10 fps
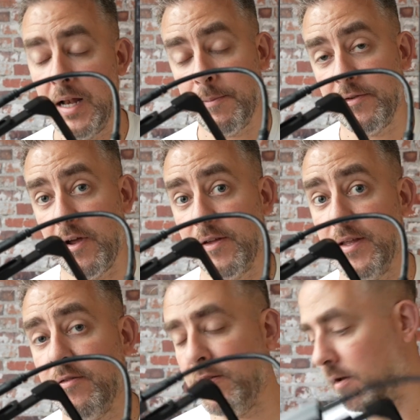Let me tell you
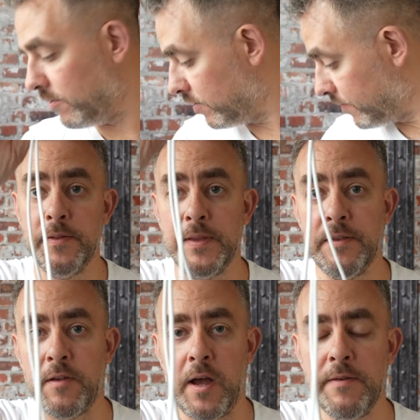this though,
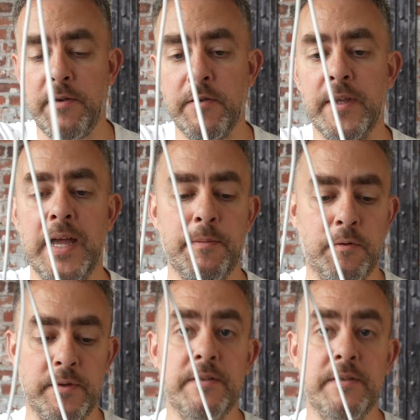this iPhone cable,